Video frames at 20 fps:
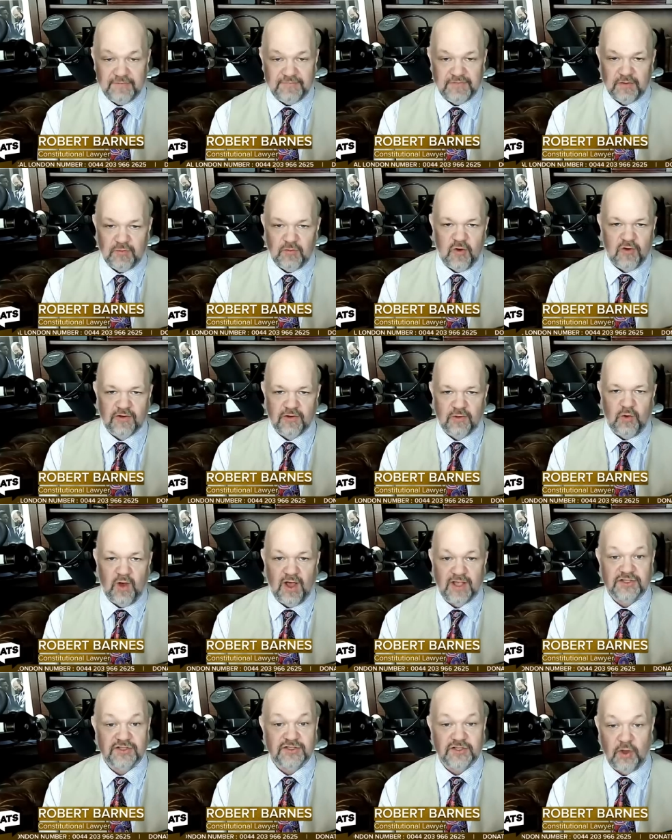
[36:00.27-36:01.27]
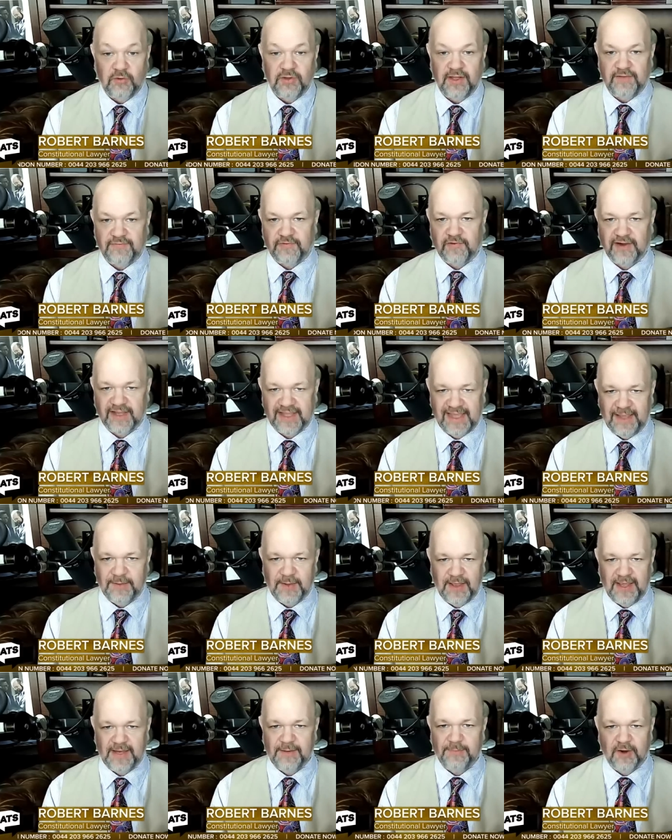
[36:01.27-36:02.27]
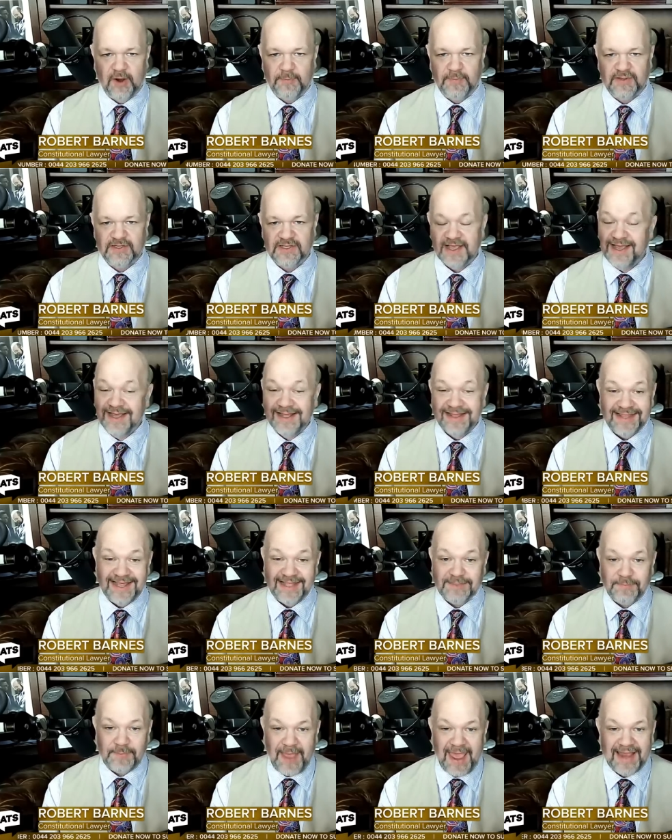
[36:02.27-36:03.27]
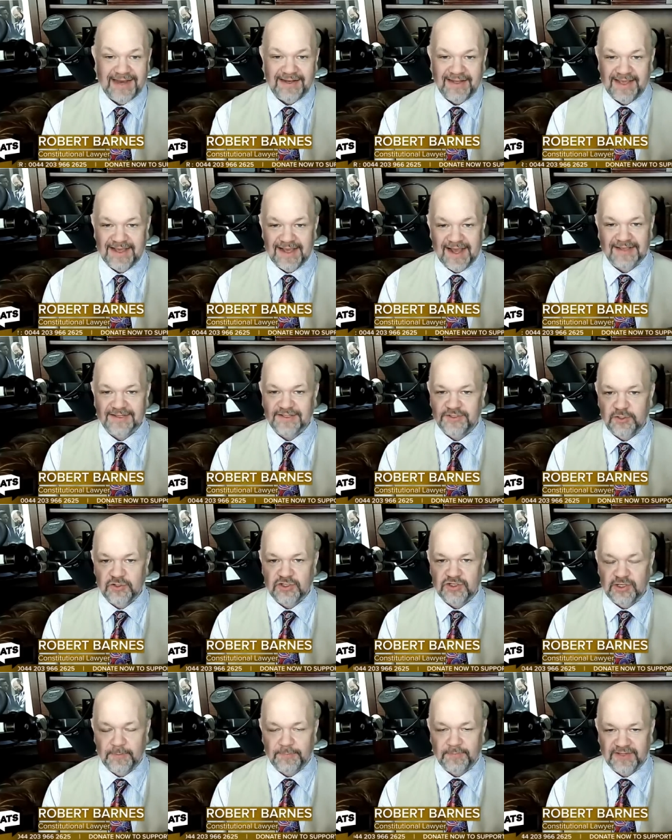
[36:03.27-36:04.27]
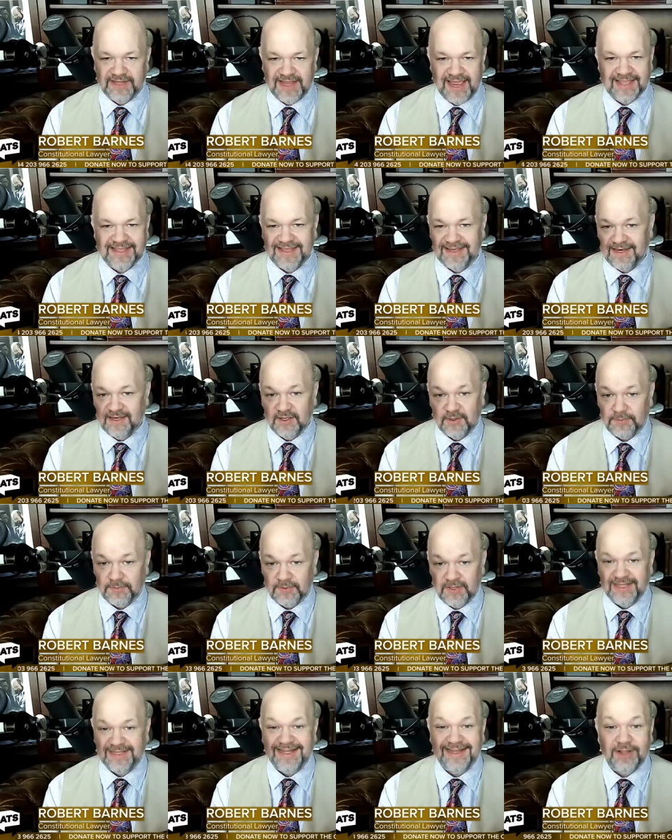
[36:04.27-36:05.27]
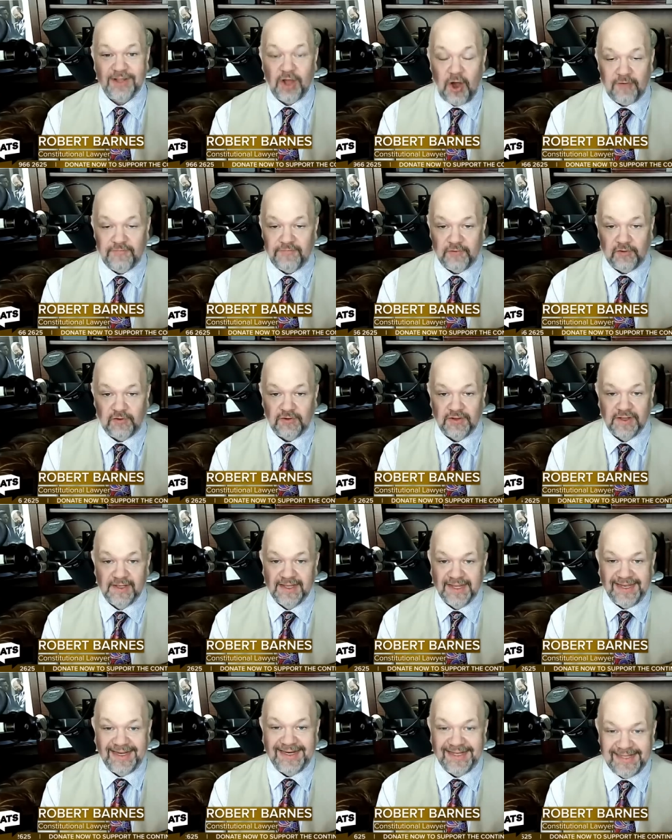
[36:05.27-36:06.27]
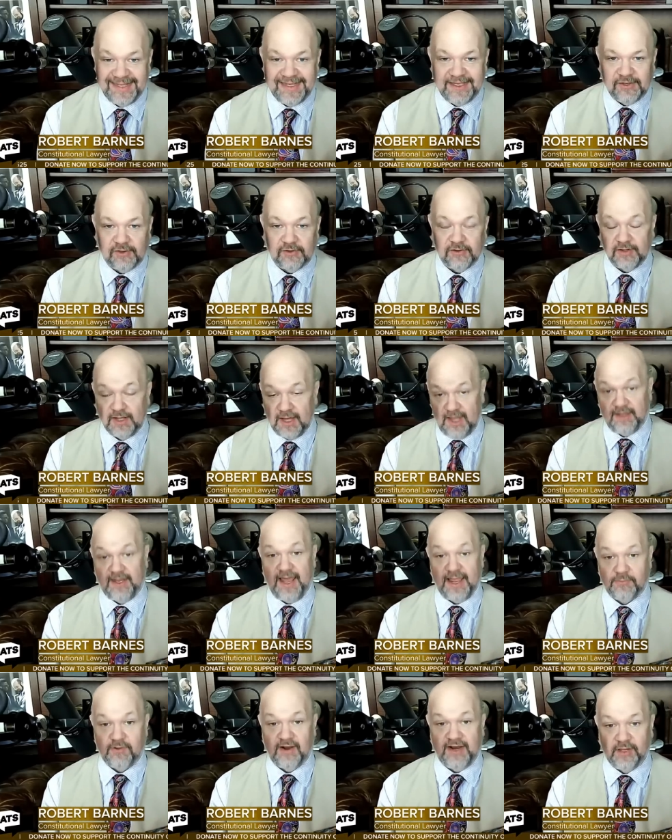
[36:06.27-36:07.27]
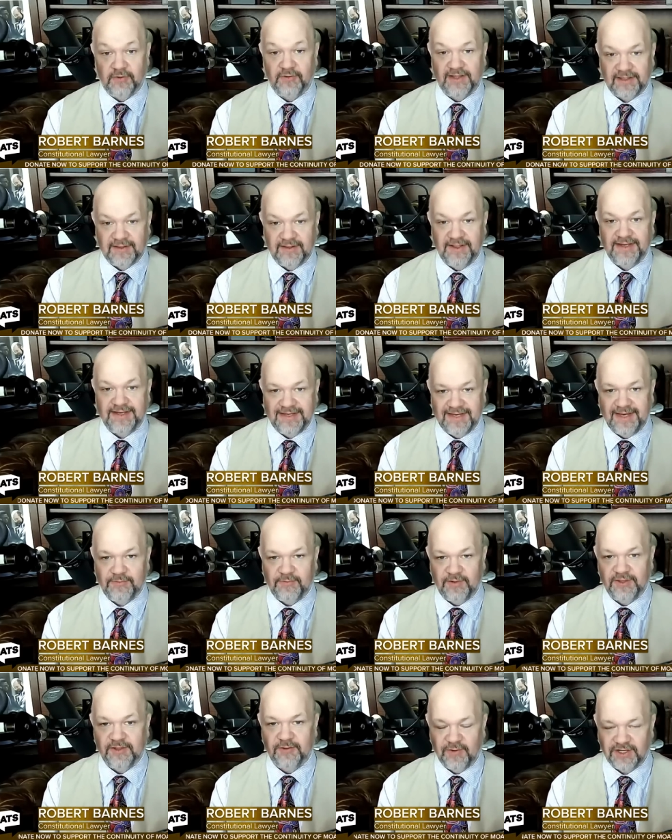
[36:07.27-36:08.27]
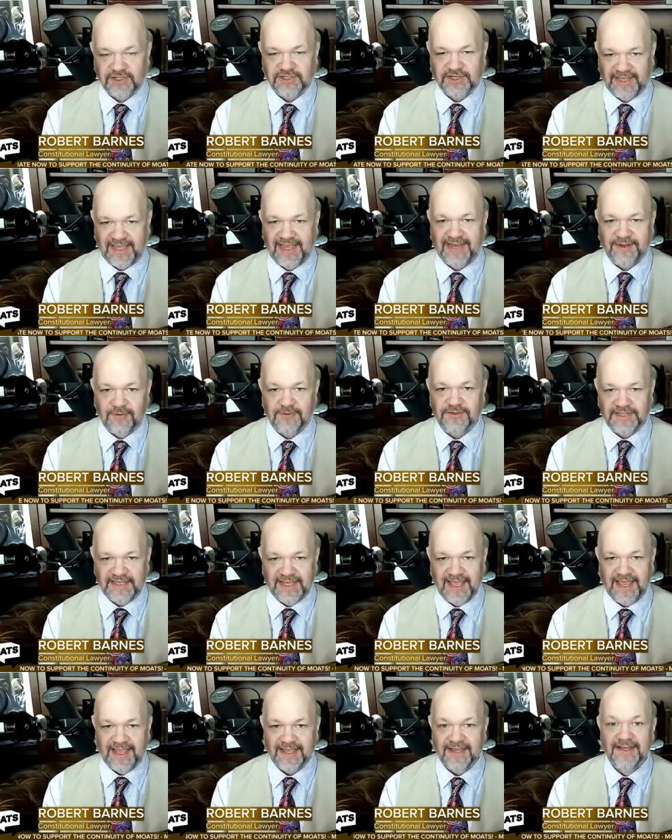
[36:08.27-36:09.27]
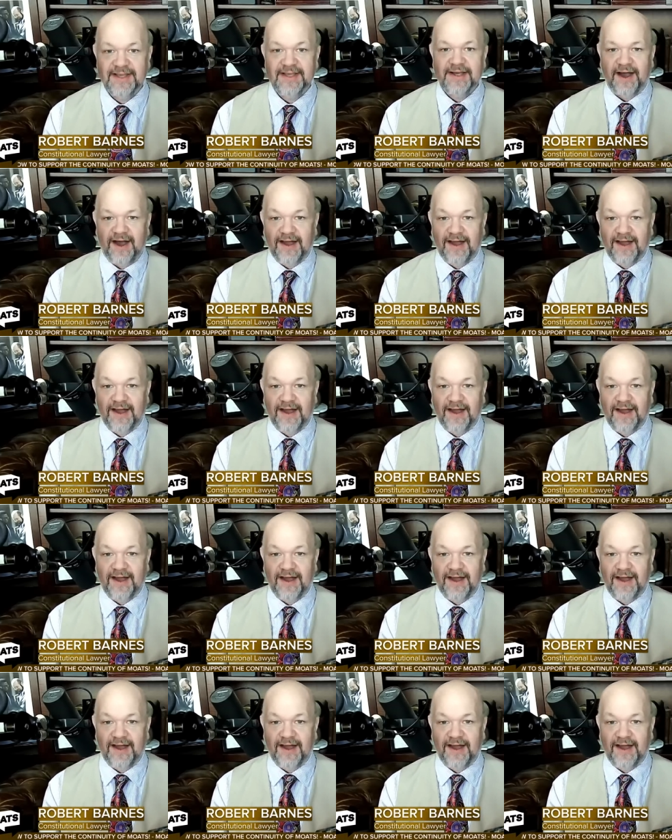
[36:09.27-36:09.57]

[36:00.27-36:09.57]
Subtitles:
even if it was solely for a campaign purpose, that's patently constitutionally protected and completely lawful and legal, unlike what Hillary Clinton did with the Russiagate dossier,